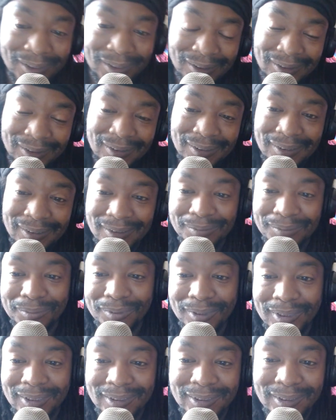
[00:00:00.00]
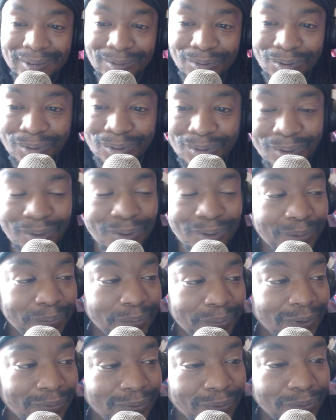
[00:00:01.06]
bro. Is this gonna go in the
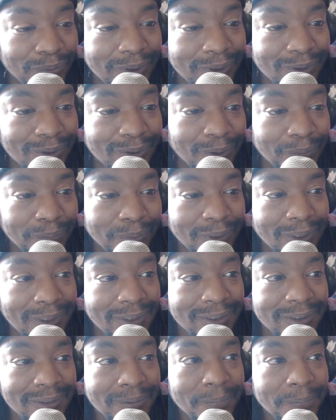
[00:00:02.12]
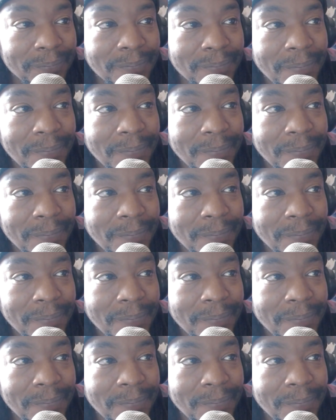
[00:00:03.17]
perfect weed song playlist?